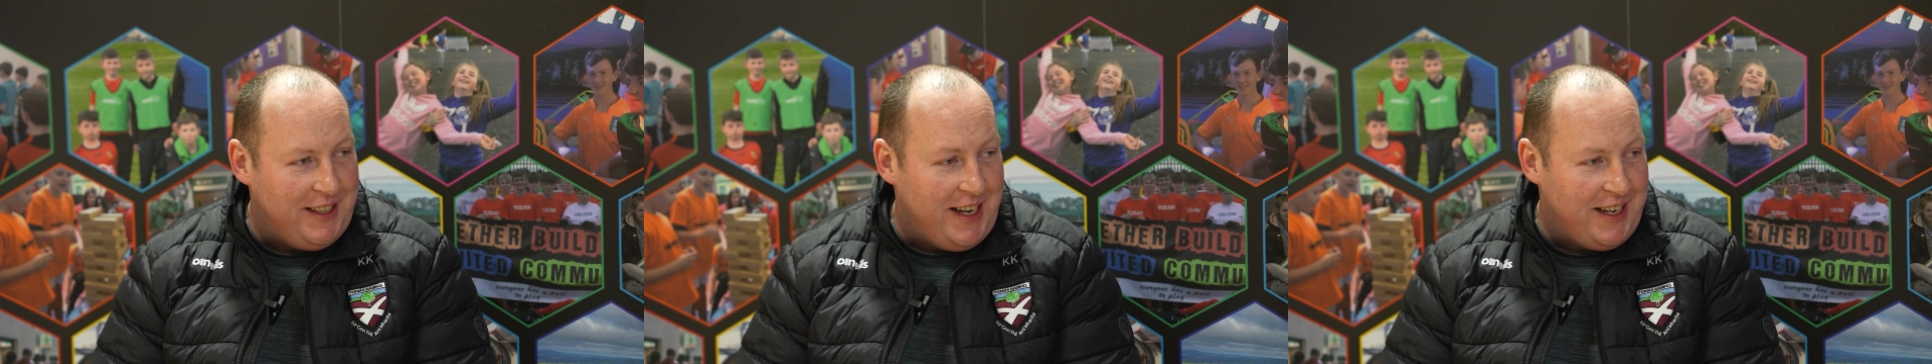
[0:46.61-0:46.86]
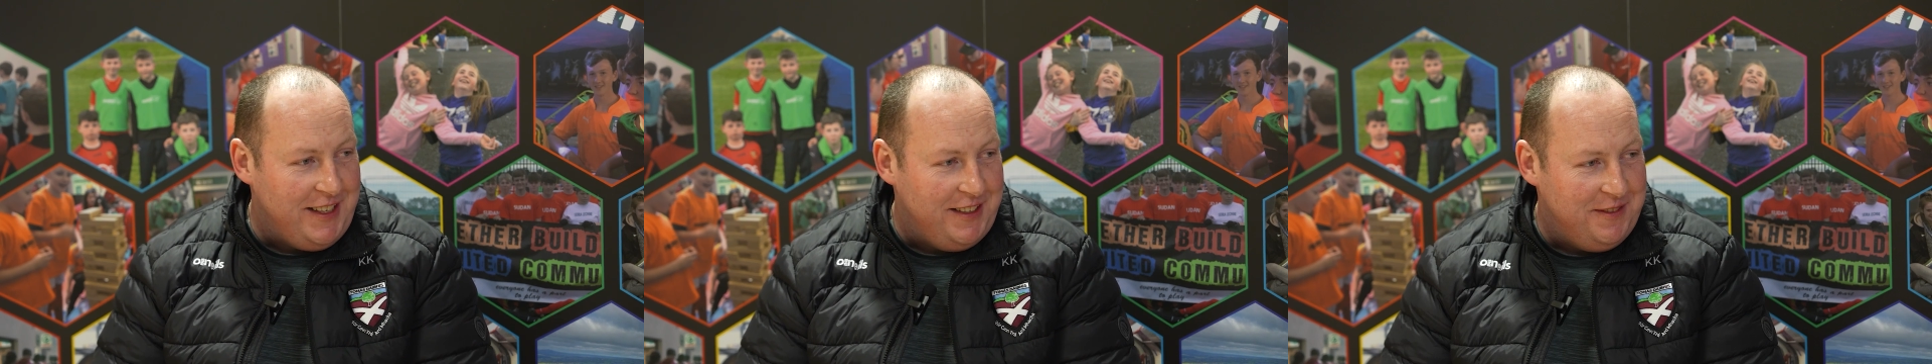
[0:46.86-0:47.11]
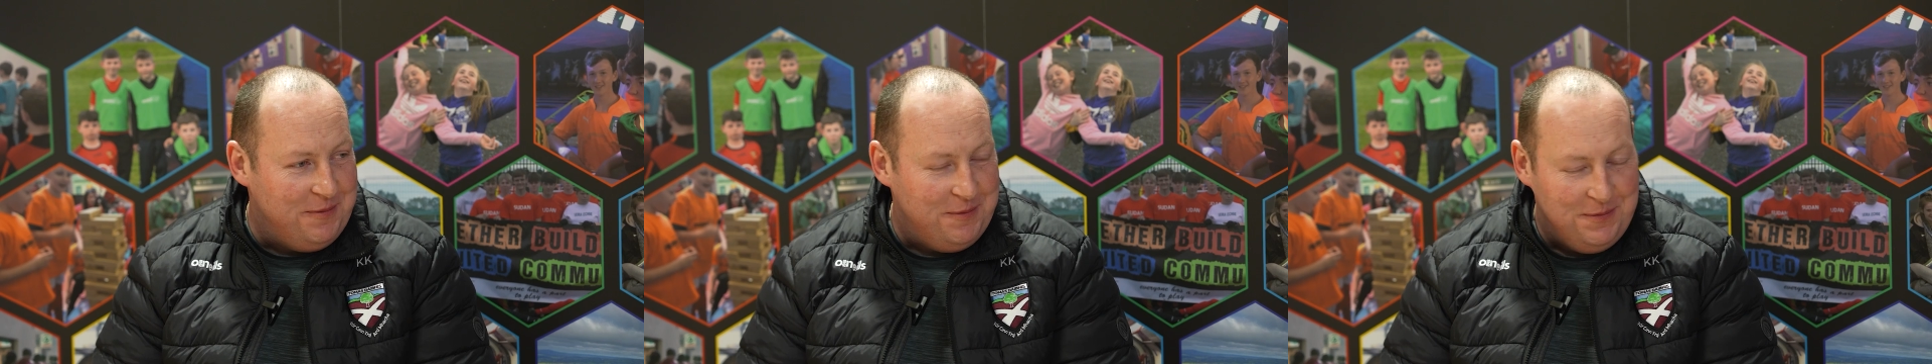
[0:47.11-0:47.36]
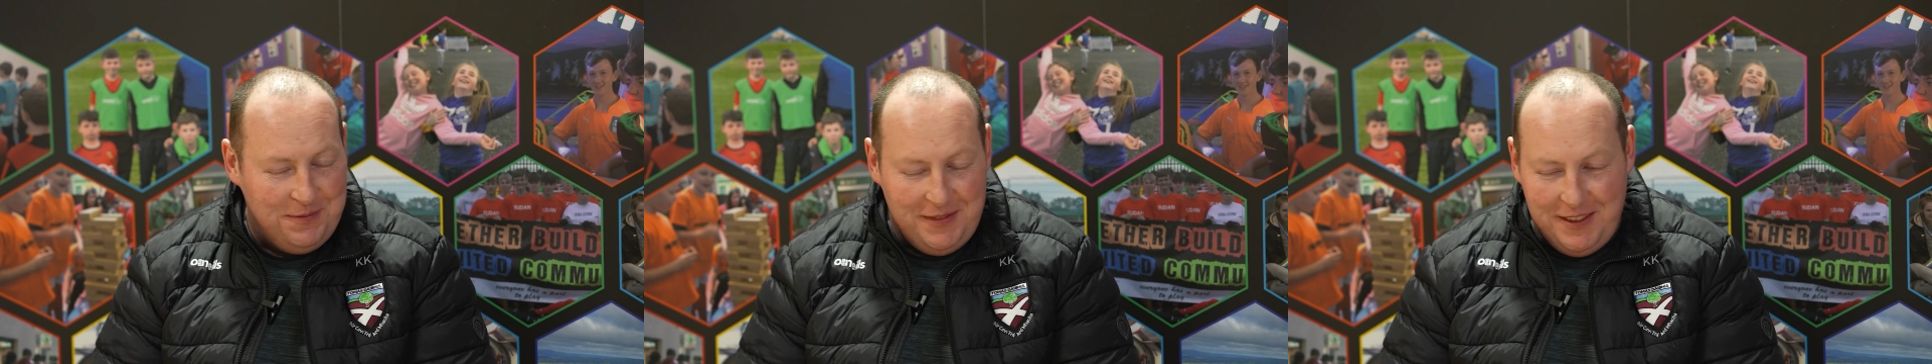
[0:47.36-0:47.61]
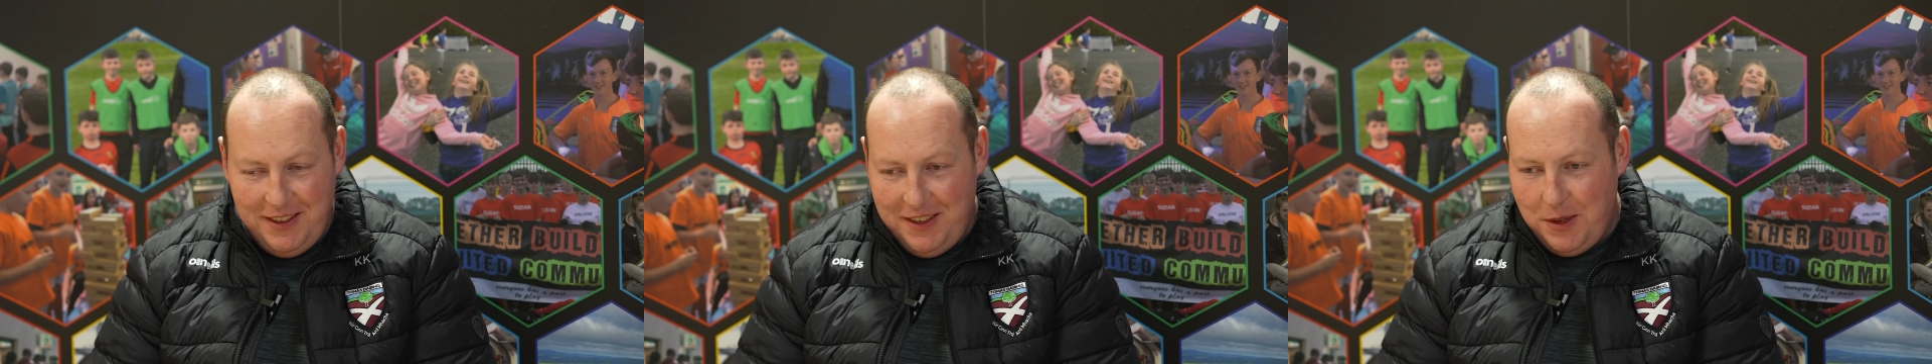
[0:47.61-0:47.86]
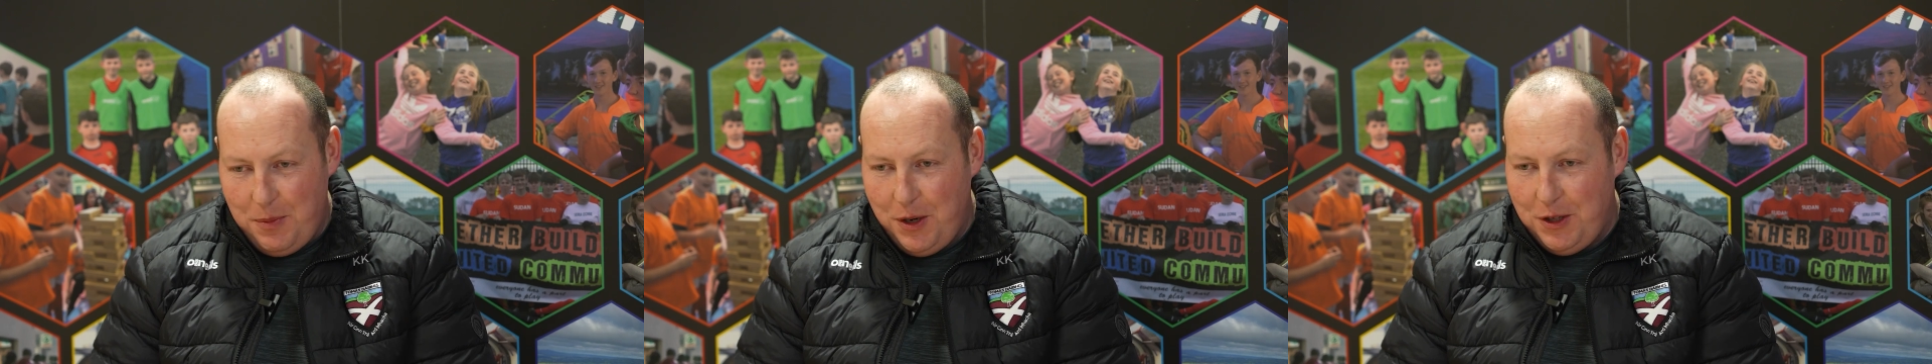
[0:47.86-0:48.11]
night.
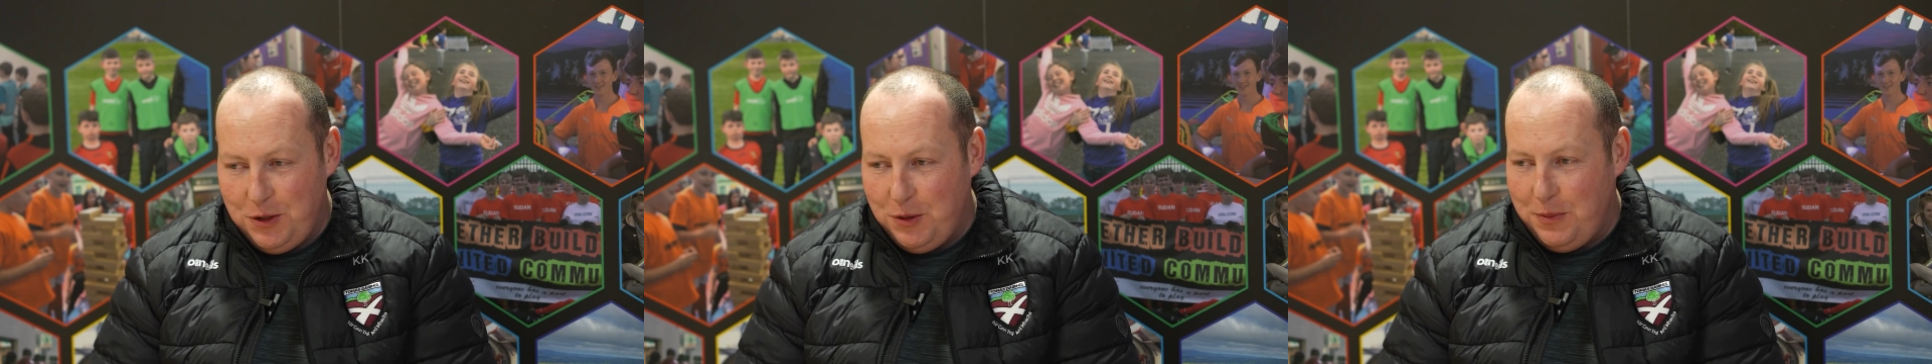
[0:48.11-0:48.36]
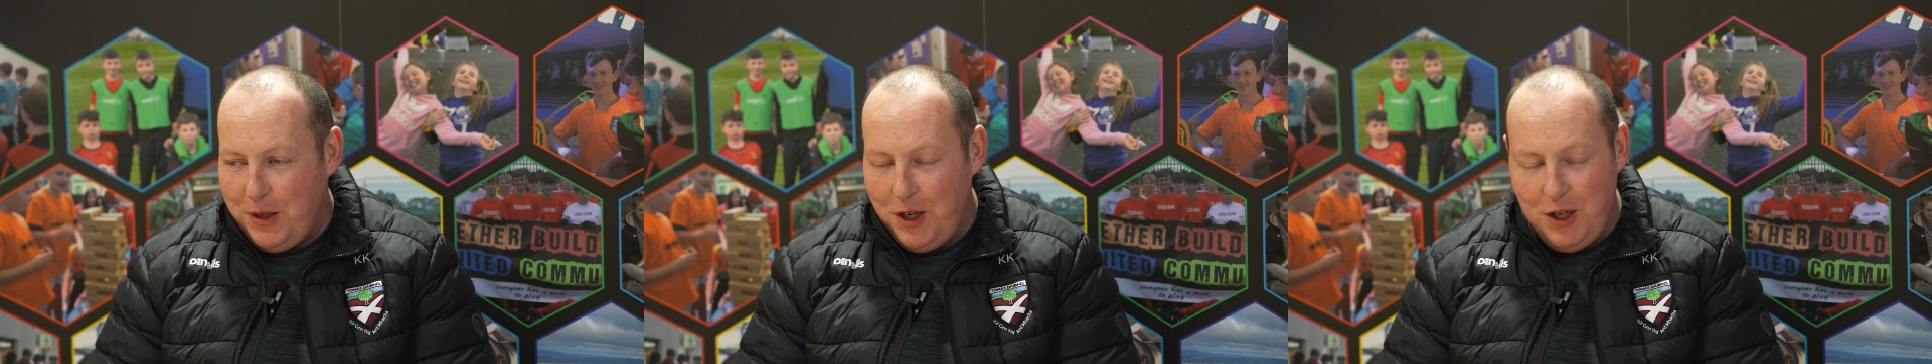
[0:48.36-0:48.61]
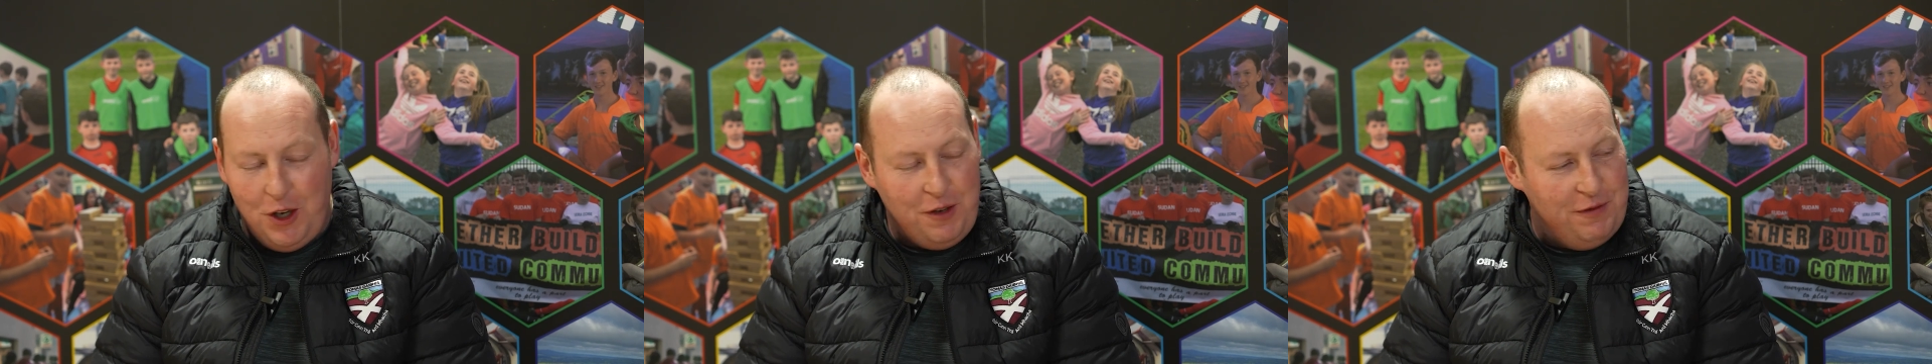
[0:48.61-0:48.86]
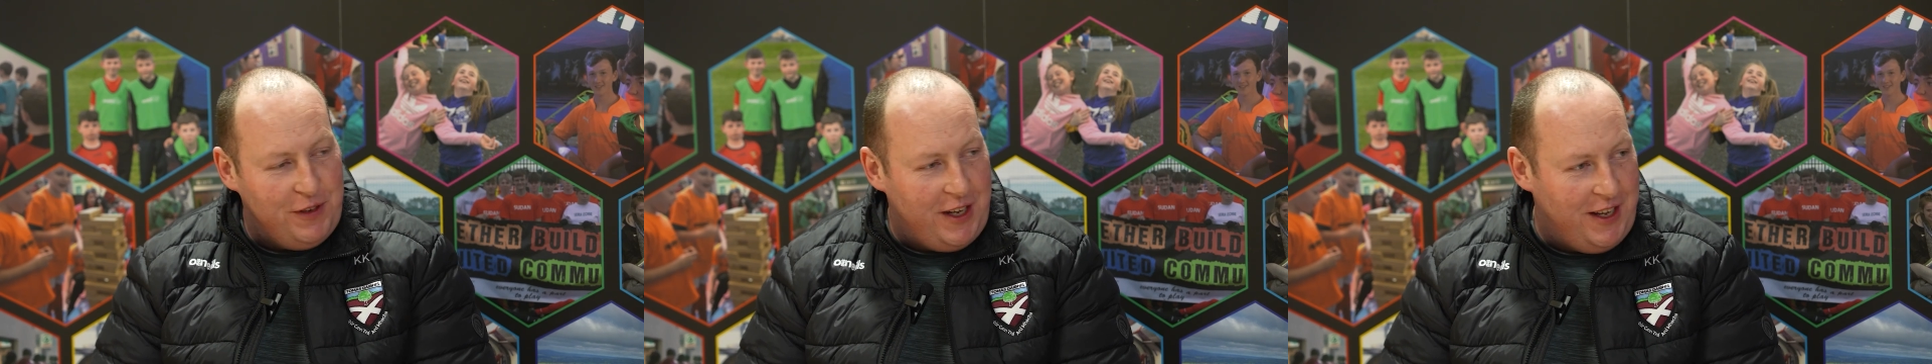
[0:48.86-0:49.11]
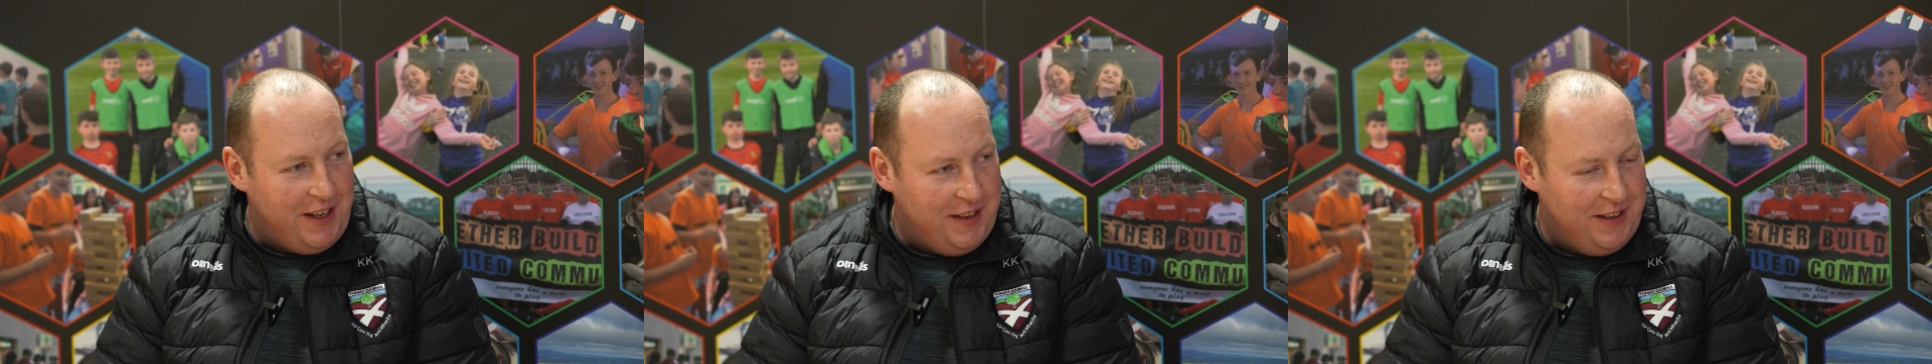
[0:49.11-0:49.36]
Your parents would have been out looking for you,